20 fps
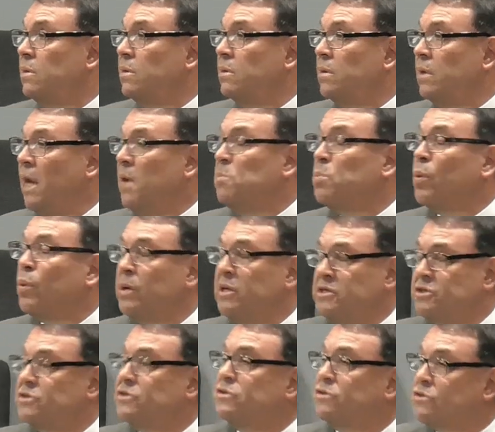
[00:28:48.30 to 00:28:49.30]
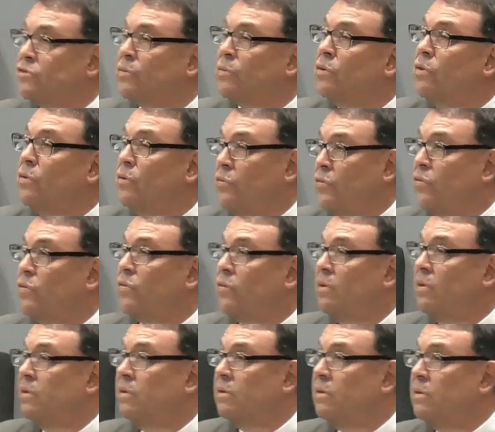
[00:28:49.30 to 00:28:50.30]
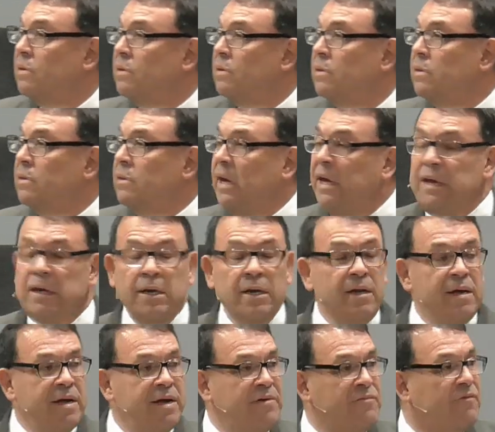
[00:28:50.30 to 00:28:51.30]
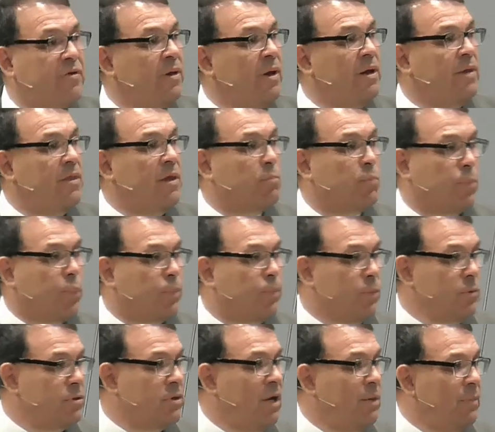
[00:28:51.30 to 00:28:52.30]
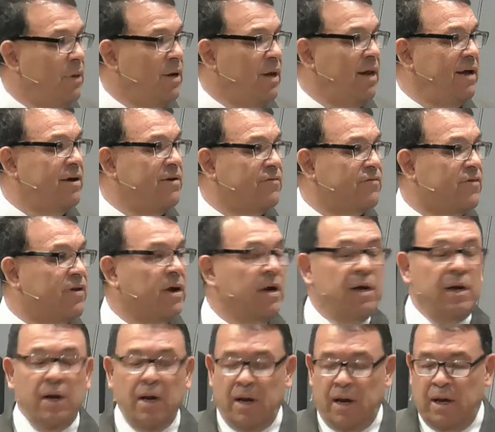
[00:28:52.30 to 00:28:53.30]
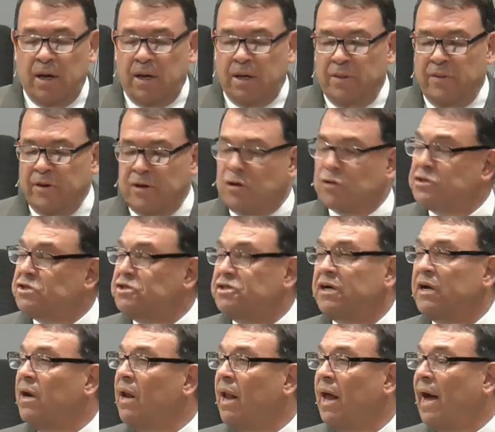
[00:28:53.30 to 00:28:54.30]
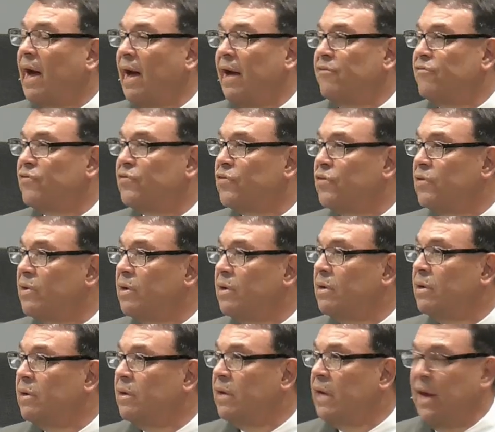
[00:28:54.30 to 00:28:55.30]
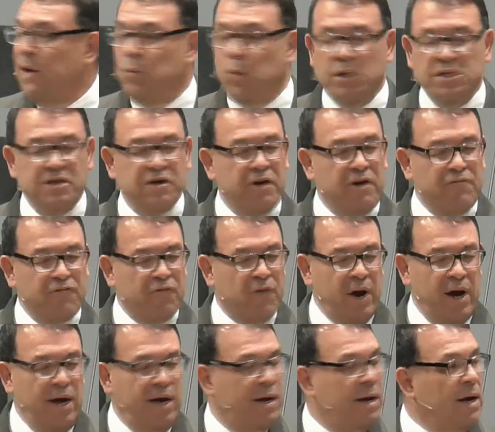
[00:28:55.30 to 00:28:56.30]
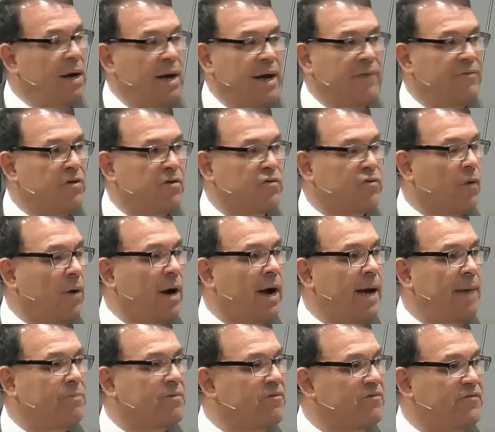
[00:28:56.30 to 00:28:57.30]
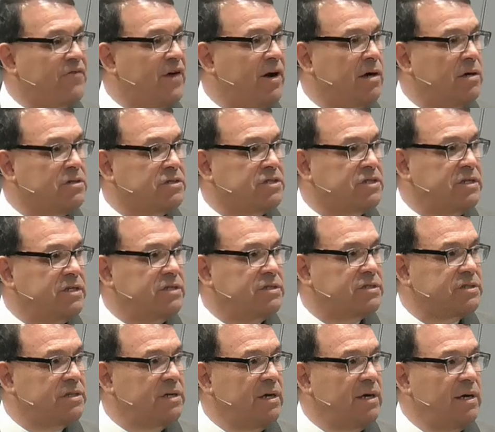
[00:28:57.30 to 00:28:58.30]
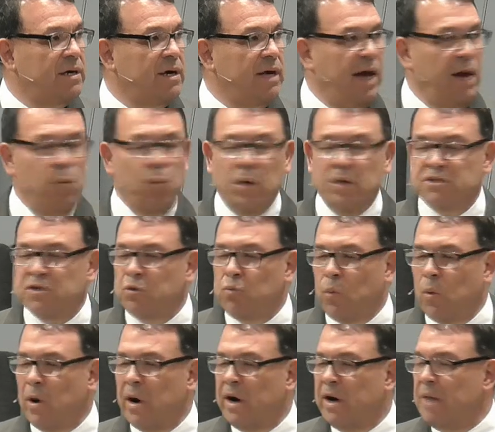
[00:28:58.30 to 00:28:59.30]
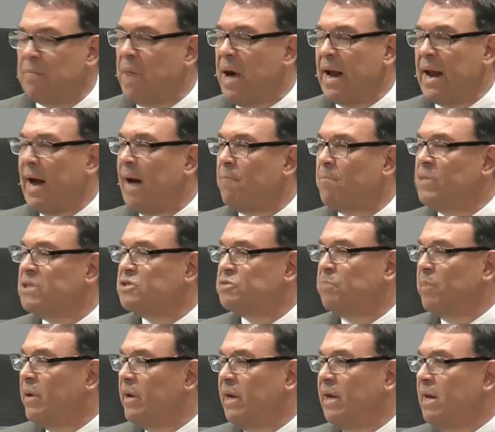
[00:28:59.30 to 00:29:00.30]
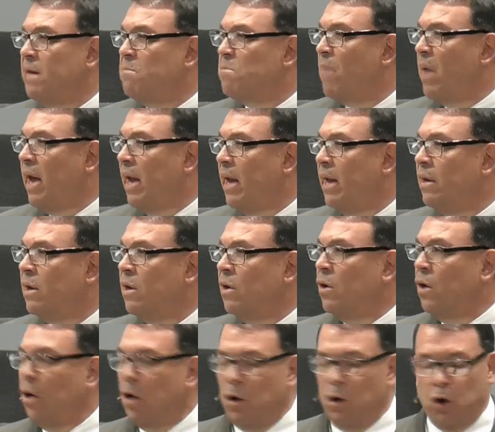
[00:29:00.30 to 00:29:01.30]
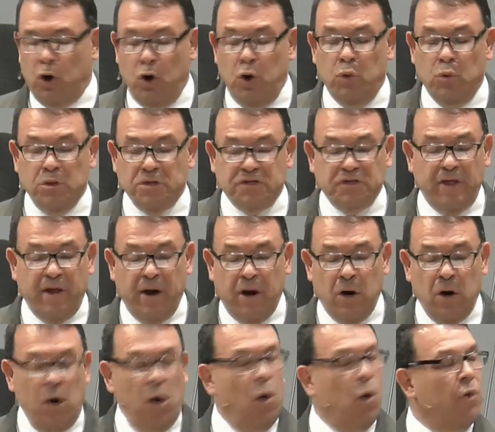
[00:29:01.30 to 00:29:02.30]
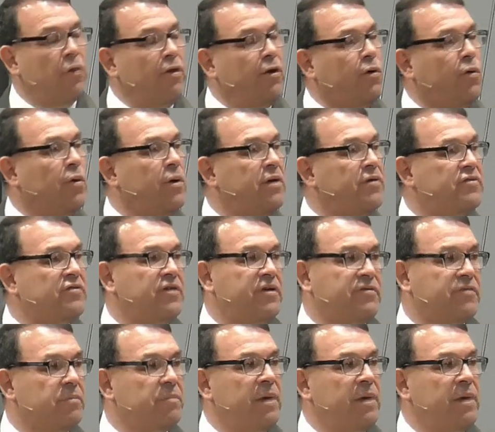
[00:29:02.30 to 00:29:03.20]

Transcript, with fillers: he preached the truth, he lived the, live uh, the Christian life. He wasn't afraid of the scribes and Pharisees. He wasn't worried about how much money he made or who was there or the criticism